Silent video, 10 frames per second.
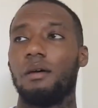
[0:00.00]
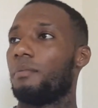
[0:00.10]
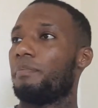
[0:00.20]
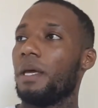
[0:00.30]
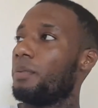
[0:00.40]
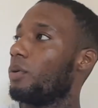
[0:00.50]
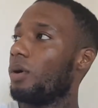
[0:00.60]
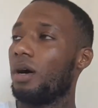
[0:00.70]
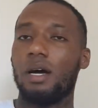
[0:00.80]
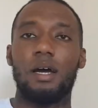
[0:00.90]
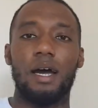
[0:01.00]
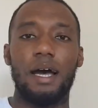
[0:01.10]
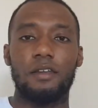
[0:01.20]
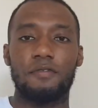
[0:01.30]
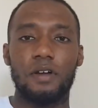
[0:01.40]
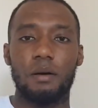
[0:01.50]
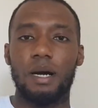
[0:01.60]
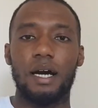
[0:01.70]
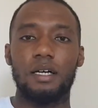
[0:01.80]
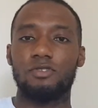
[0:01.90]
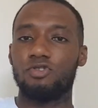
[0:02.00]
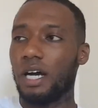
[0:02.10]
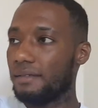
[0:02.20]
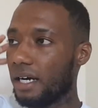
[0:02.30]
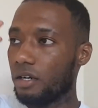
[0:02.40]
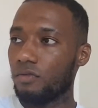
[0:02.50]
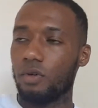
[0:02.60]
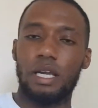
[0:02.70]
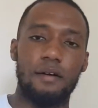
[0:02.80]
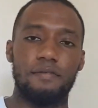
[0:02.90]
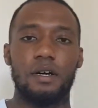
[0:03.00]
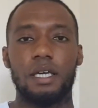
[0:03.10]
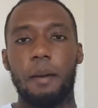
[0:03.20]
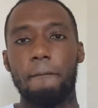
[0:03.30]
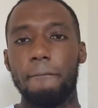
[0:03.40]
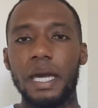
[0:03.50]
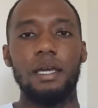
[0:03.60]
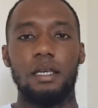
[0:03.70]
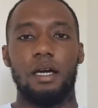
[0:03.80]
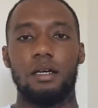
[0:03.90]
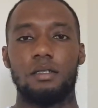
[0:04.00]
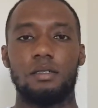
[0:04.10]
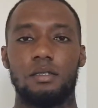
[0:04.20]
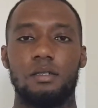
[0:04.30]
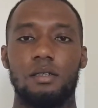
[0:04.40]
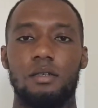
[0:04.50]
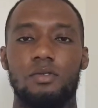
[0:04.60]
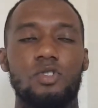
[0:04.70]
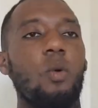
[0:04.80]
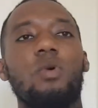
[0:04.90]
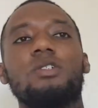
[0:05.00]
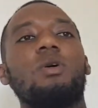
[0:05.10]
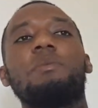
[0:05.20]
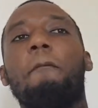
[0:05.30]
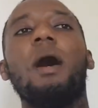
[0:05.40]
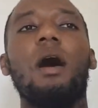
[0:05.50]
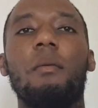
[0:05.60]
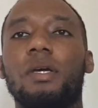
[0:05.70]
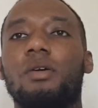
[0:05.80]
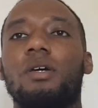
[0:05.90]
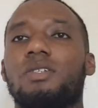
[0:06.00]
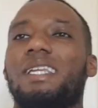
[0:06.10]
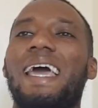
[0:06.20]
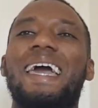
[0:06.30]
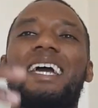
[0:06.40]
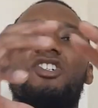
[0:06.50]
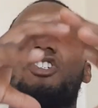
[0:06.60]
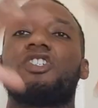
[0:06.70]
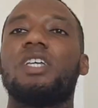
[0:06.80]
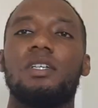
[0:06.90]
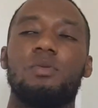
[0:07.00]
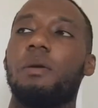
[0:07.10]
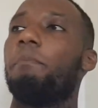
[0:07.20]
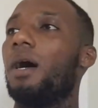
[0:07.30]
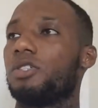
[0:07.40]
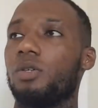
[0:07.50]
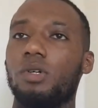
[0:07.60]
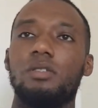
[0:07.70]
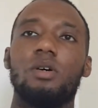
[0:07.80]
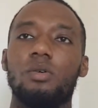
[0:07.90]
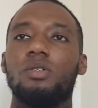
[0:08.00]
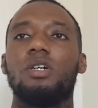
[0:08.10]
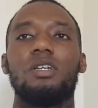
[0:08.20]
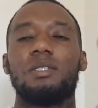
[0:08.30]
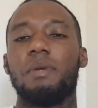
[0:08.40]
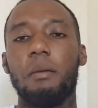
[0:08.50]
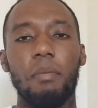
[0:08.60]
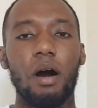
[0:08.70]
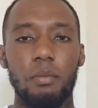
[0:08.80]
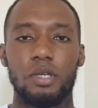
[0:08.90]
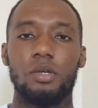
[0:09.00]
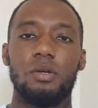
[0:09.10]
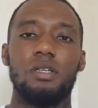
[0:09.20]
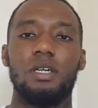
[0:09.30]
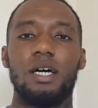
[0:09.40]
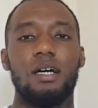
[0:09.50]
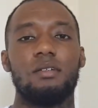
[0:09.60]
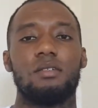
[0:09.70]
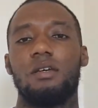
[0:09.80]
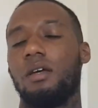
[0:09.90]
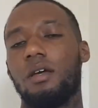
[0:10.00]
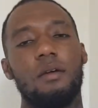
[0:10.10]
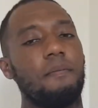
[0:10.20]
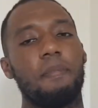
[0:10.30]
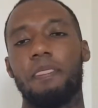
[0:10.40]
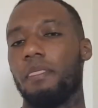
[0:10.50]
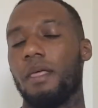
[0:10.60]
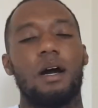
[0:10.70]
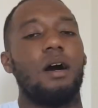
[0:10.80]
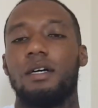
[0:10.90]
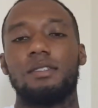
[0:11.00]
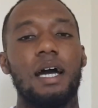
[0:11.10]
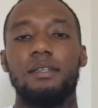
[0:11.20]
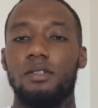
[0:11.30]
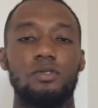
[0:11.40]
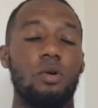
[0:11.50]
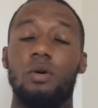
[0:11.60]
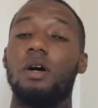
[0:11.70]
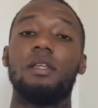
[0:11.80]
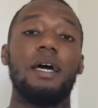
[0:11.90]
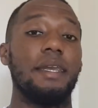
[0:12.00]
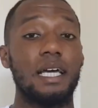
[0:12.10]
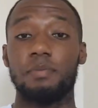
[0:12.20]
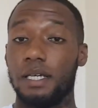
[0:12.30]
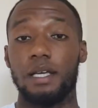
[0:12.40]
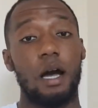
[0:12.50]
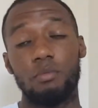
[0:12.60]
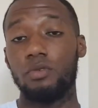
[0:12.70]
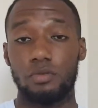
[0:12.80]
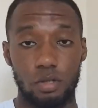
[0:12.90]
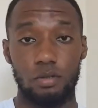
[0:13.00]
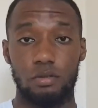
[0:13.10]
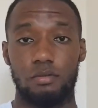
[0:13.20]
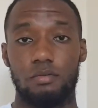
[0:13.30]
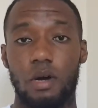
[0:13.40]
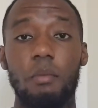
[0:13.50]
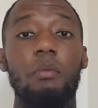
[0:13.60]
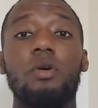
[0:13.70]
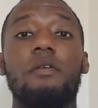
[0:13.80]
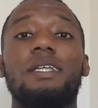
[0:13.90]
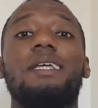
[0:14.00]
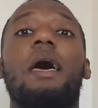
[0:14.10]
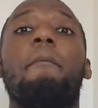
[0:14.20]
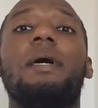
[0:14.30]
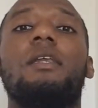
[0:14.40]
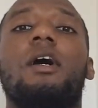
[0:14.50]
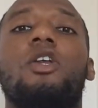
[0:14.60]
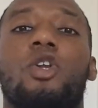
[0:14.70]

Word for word: People at the front of my house drive down the road like fucking maniacs. Someone's always barbecuing, so the air just stinks when you bust your window. You got the smell of barbecue in your house. I can't stand it. So the next place I move to, I'm gonna move into the middle of